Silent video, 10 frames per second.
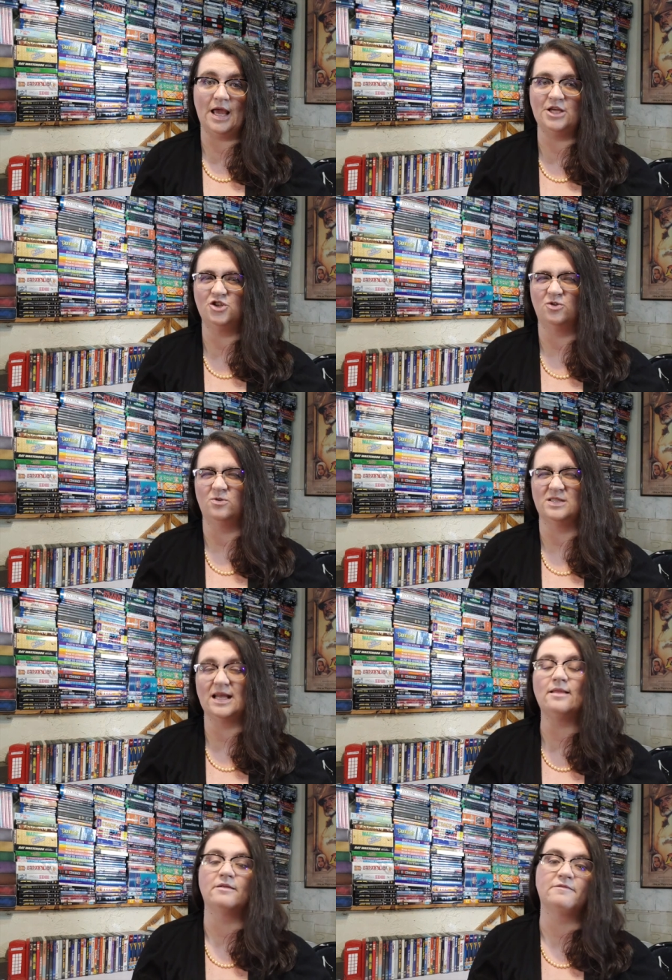age-old
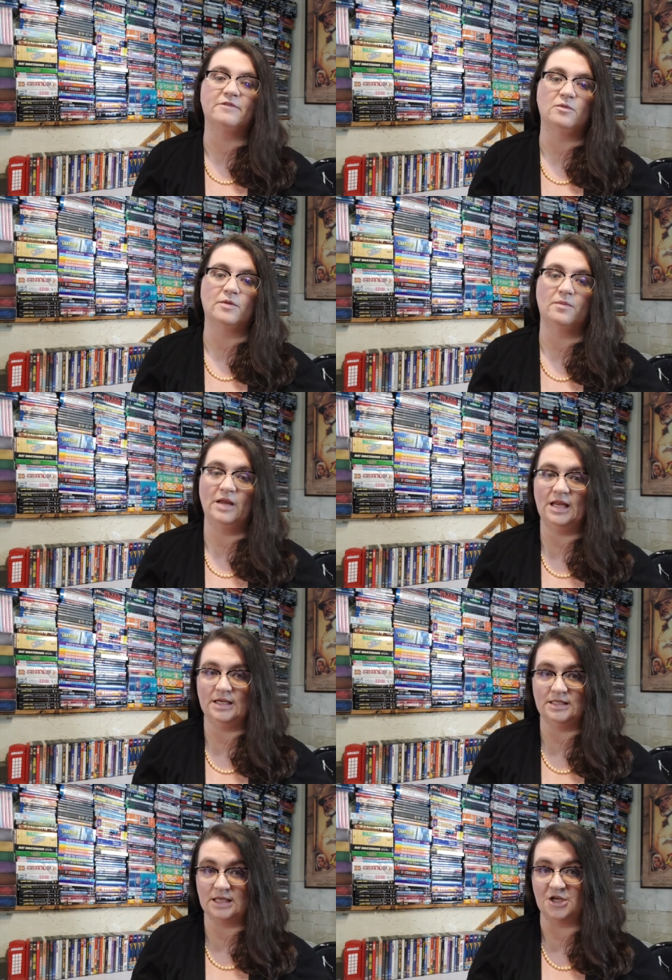silent film comedian
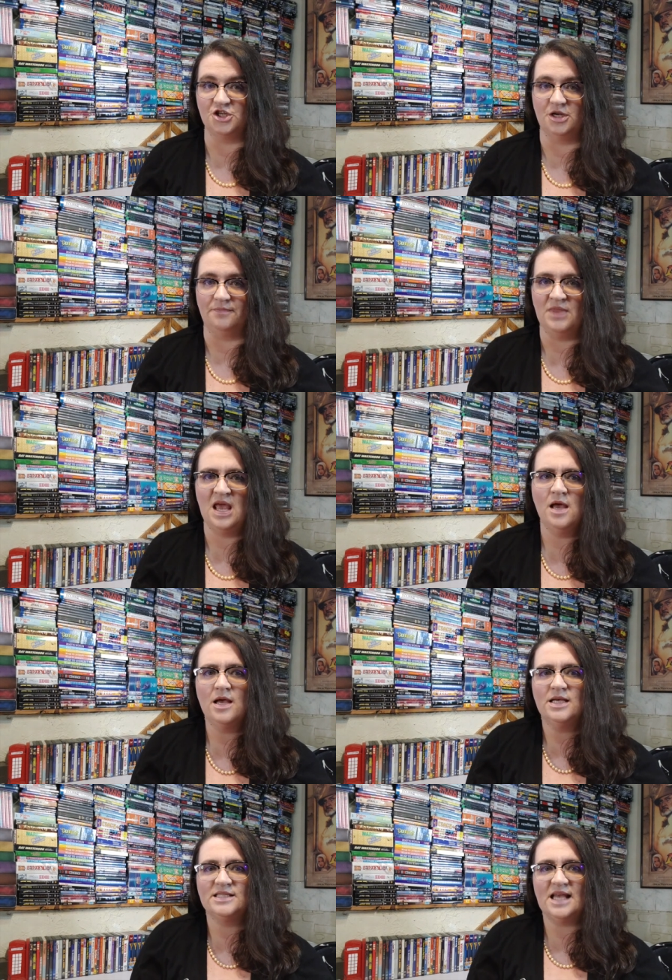discussion.
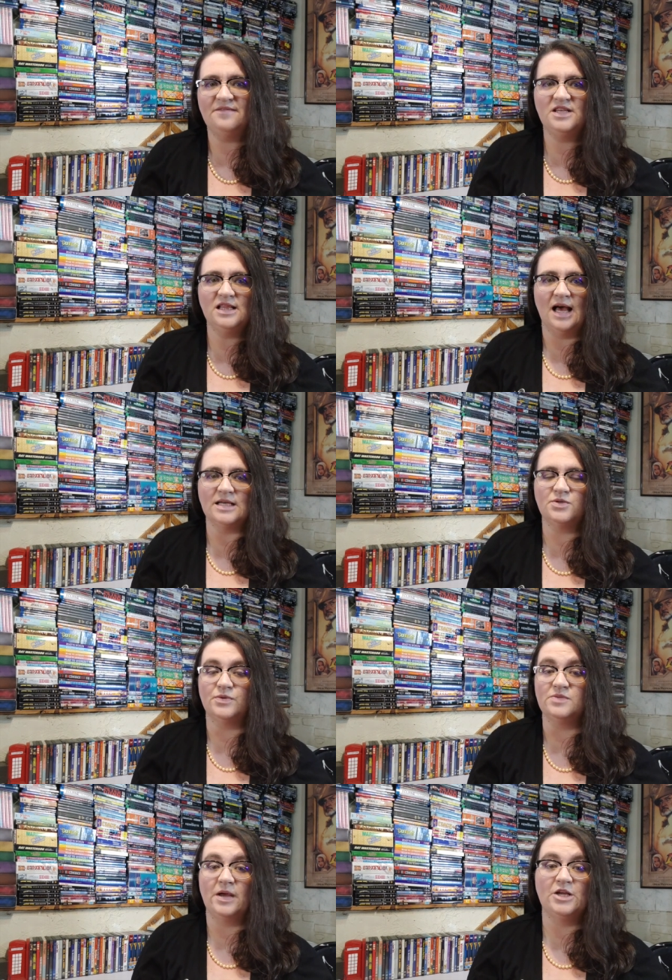Safety Last
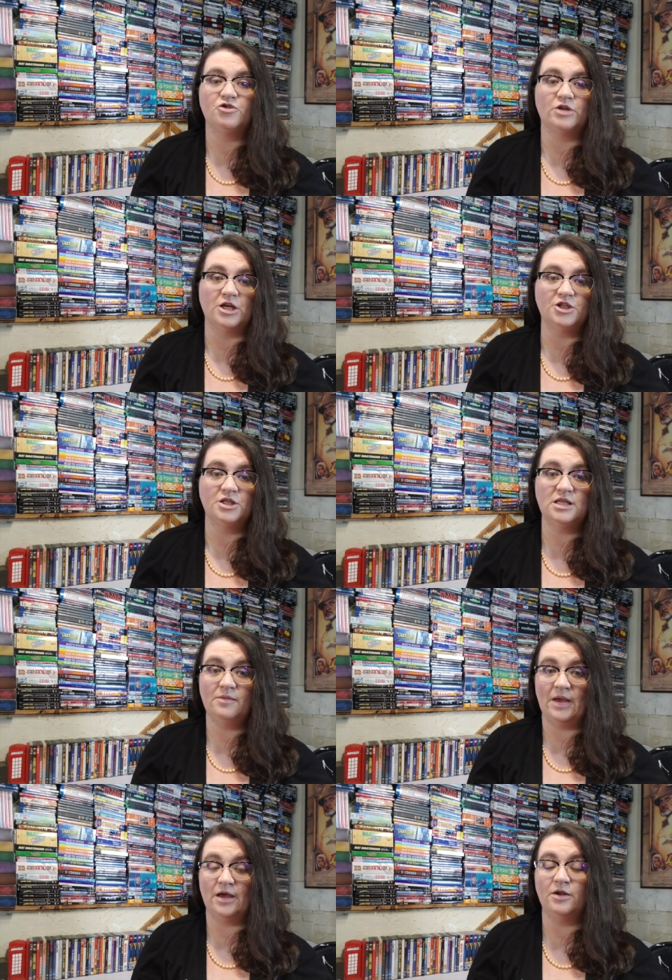was my introduction to the
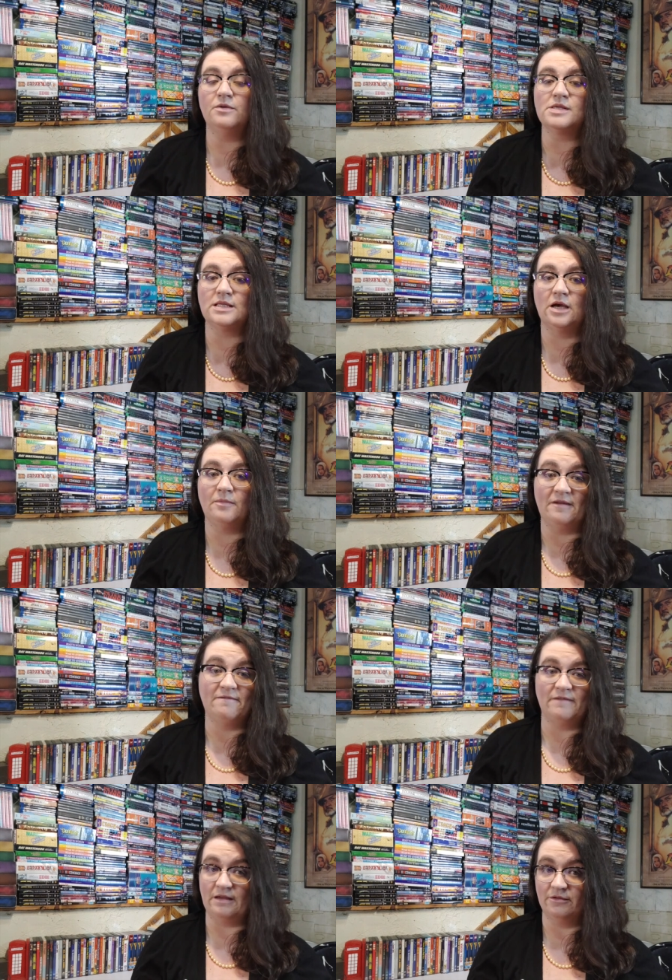man who is now my
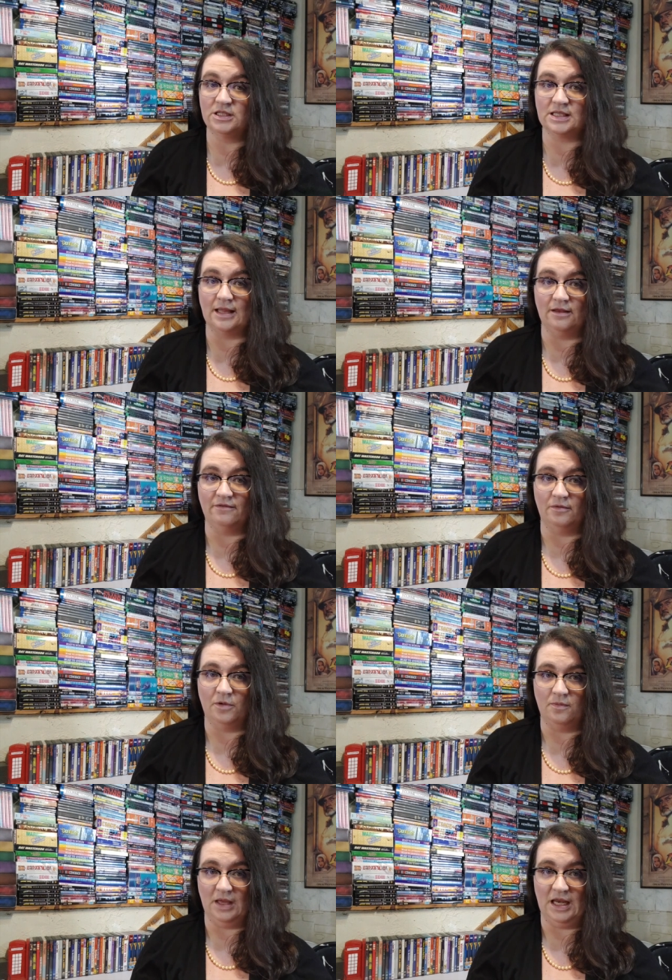favorite silent film
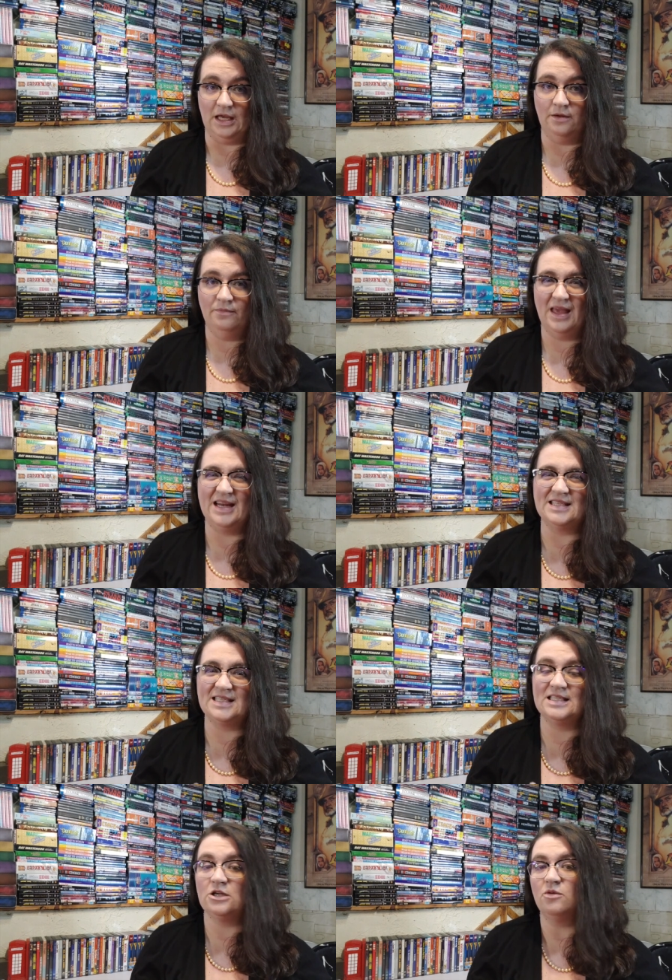comedian, and it's
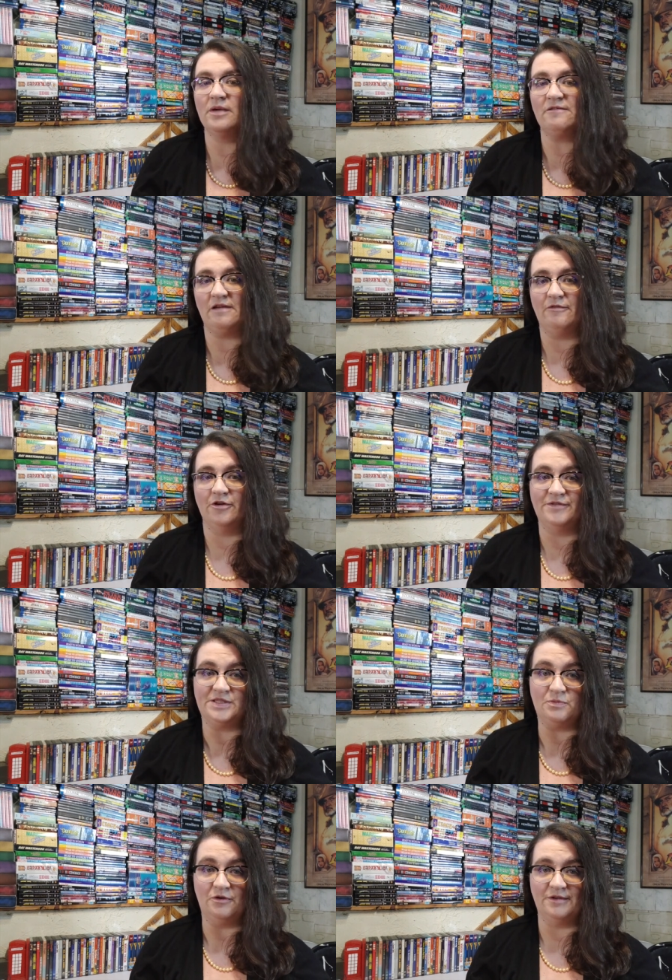still my favorite of his
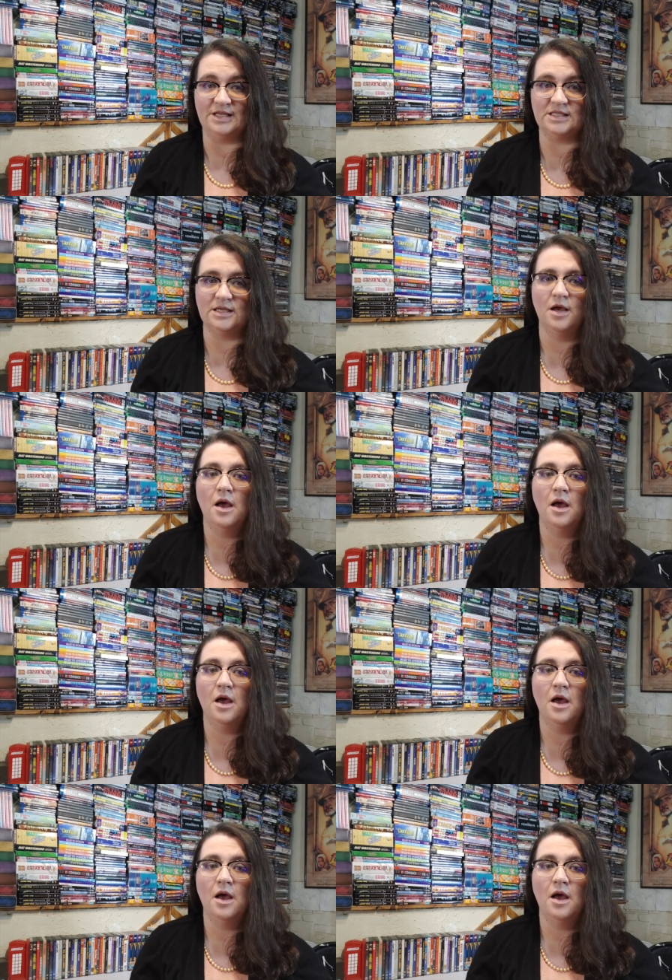movies.